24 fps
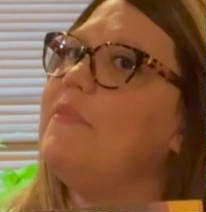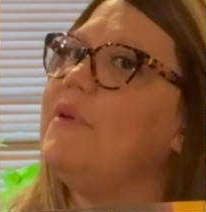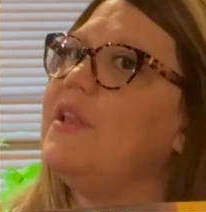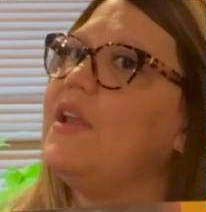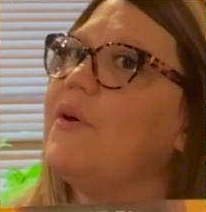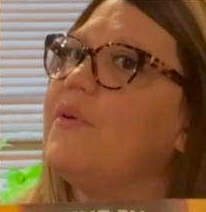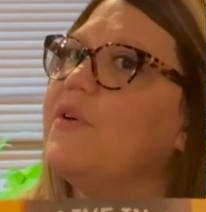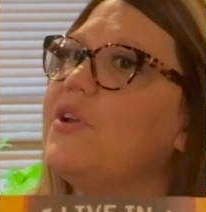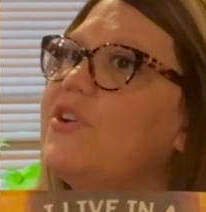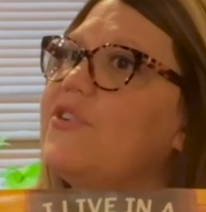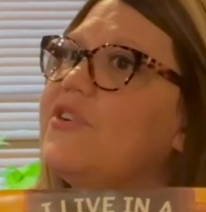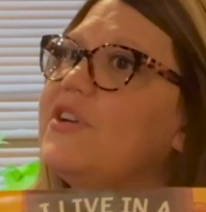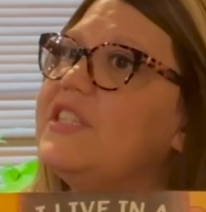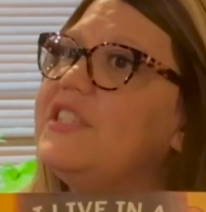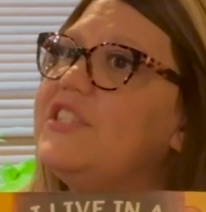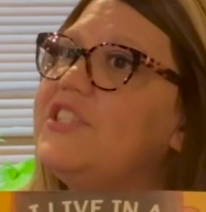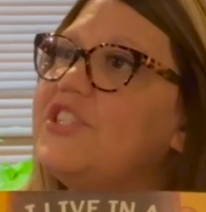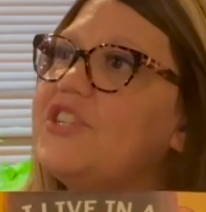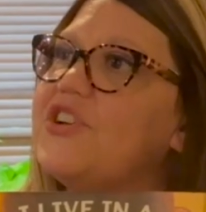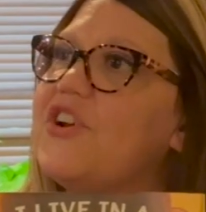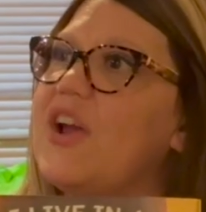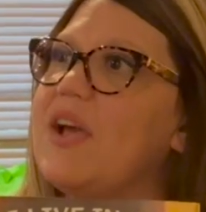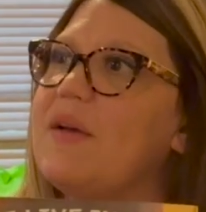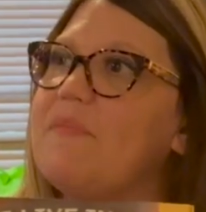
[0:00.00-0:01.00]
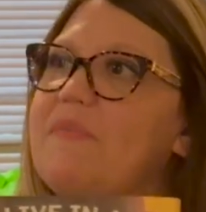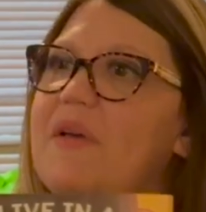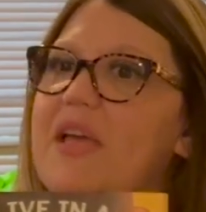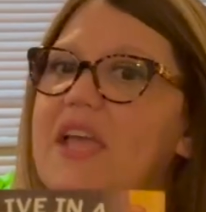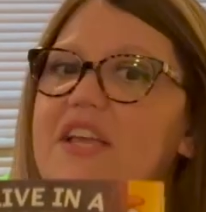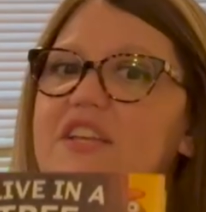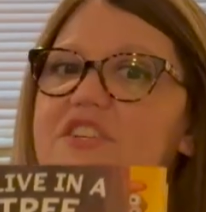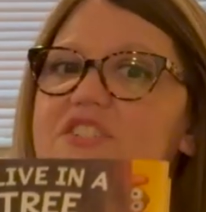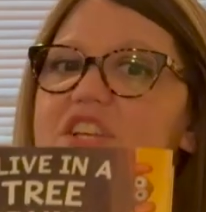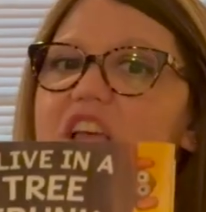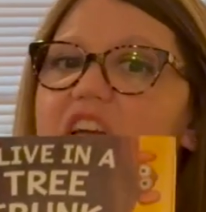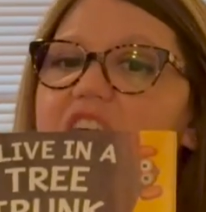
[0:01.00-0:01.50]
me know on our Instagram
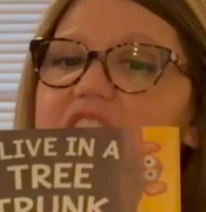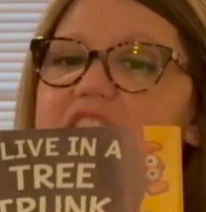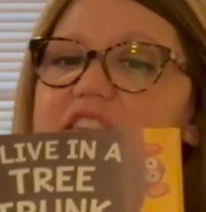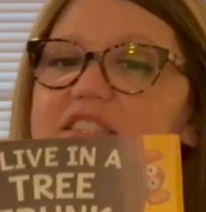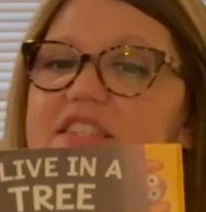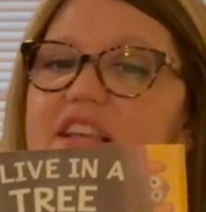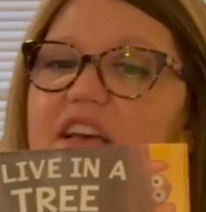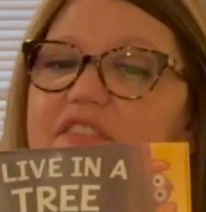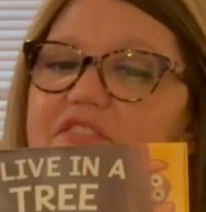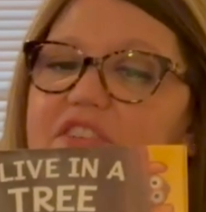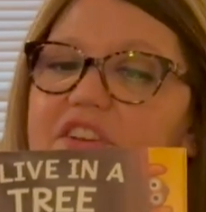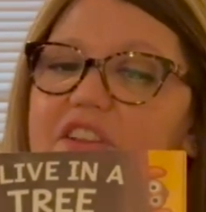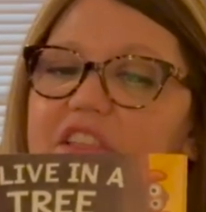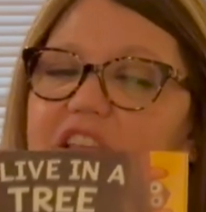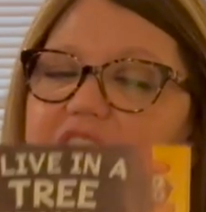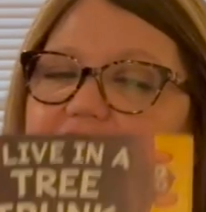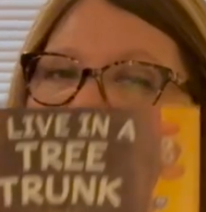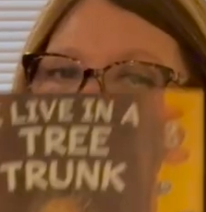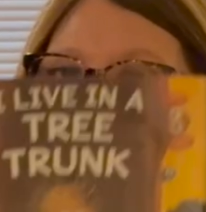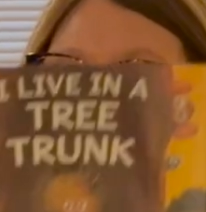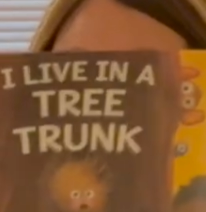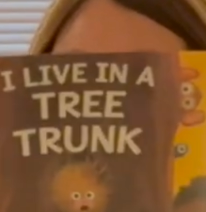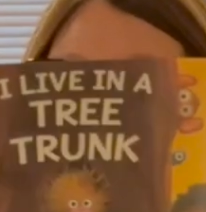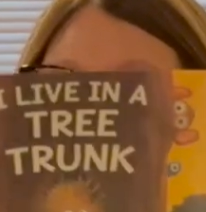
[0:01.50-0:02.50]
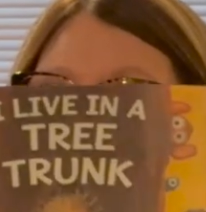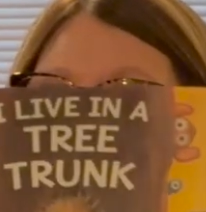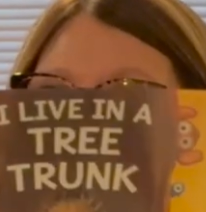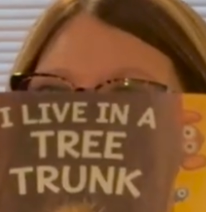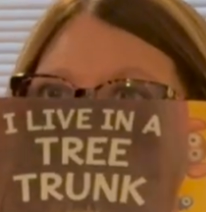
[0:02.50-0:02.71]
page and definitely come in and